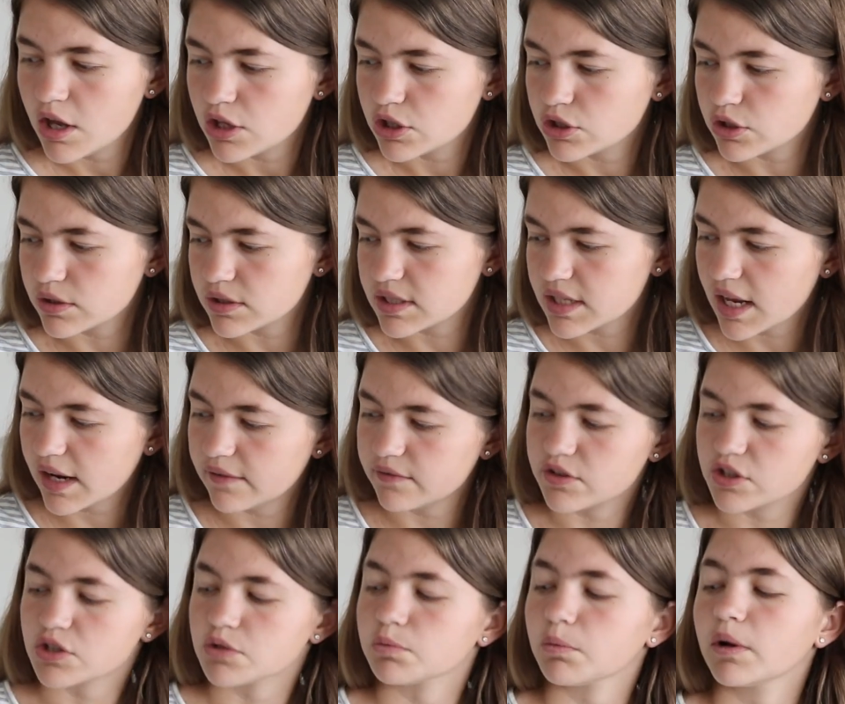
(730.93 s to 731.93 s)
So instead
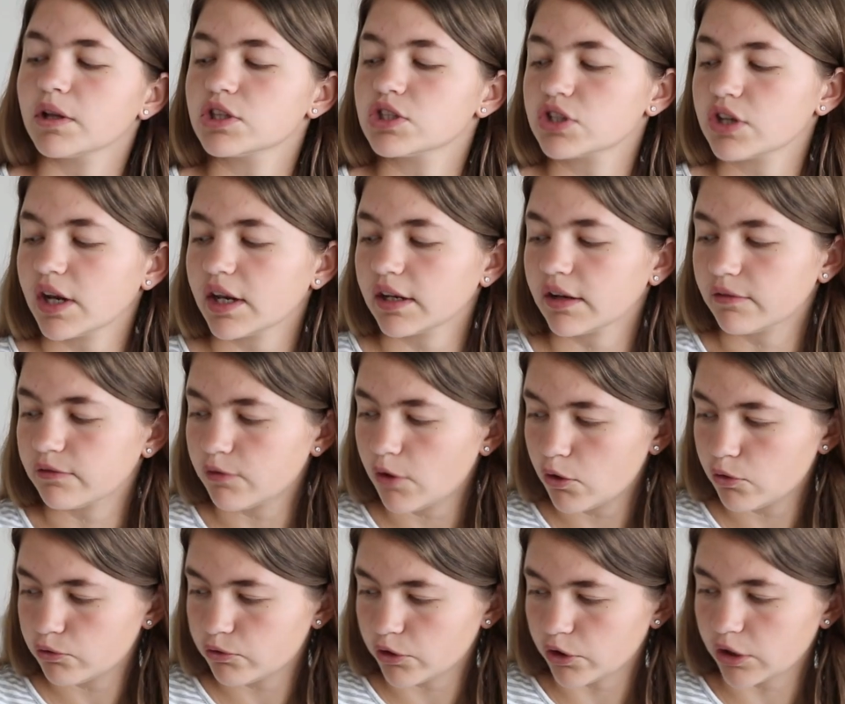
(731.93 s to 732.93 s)
of just one strand of
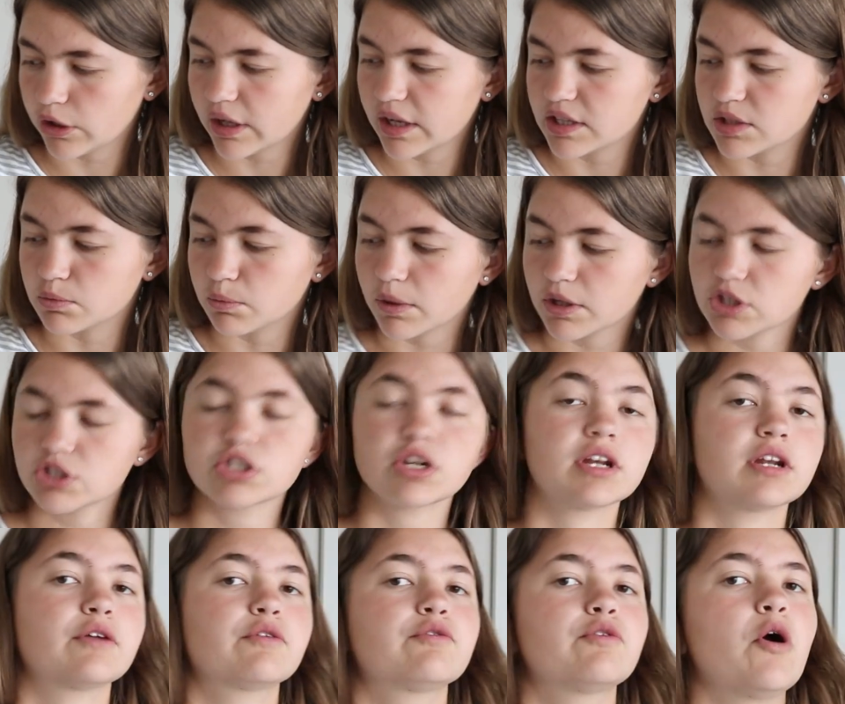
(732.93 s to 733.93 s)
faux fur, it's one
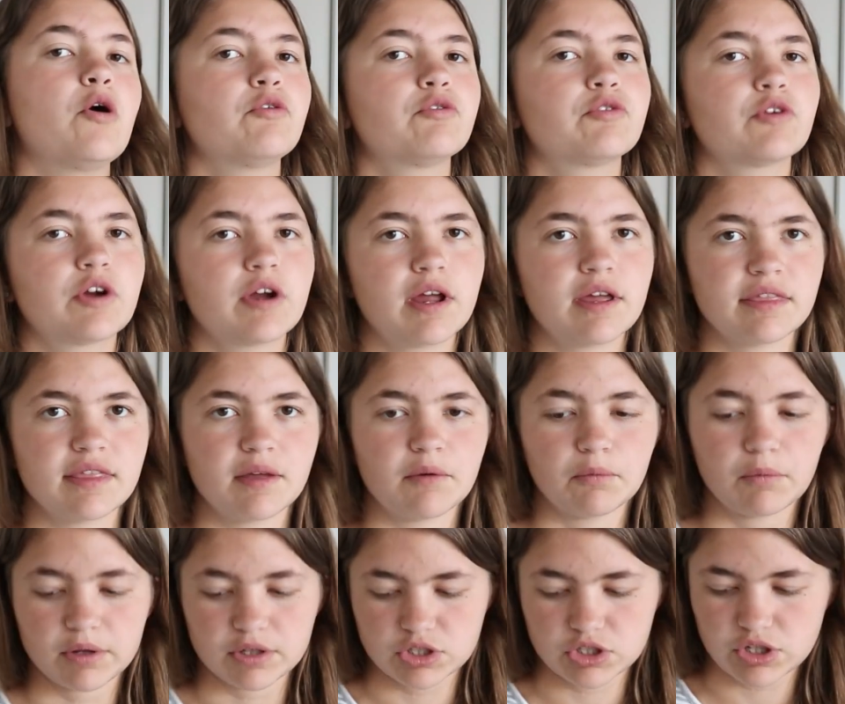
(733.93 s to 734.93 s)
strand of faux fur and
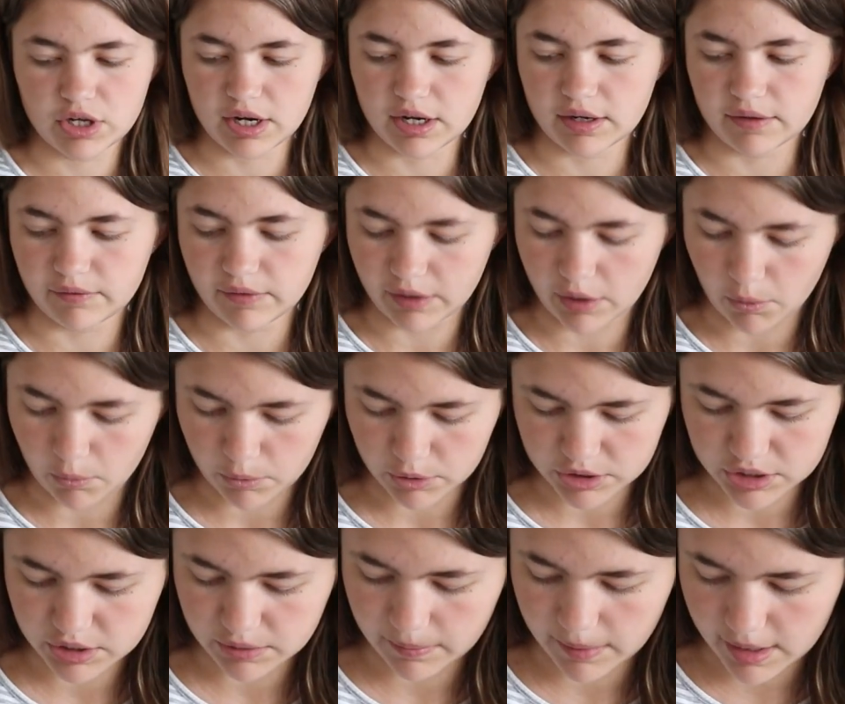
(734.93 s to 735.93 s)
then one strand of like a
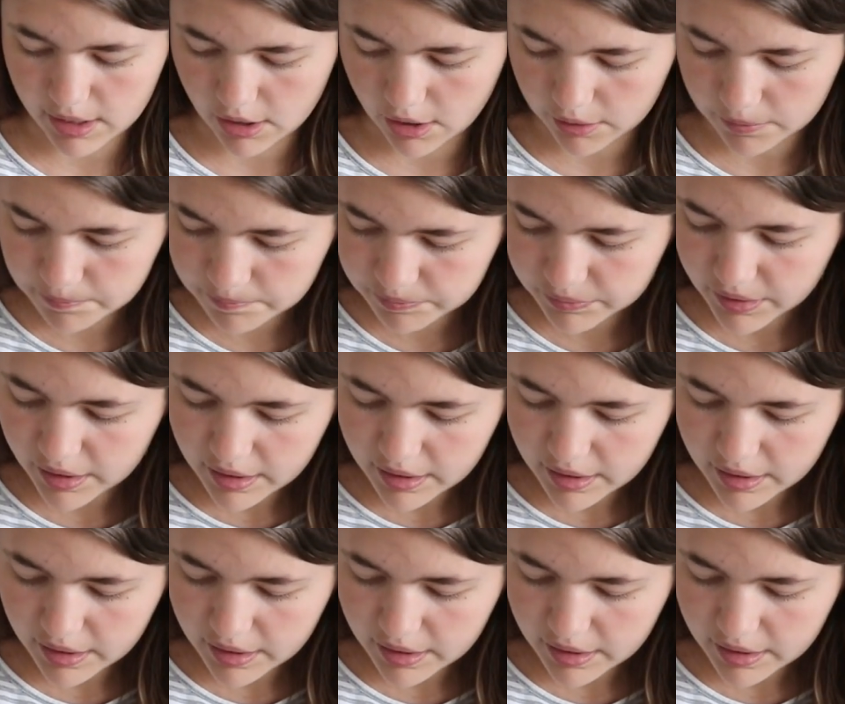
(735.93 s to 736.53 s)
worsted weight yarn.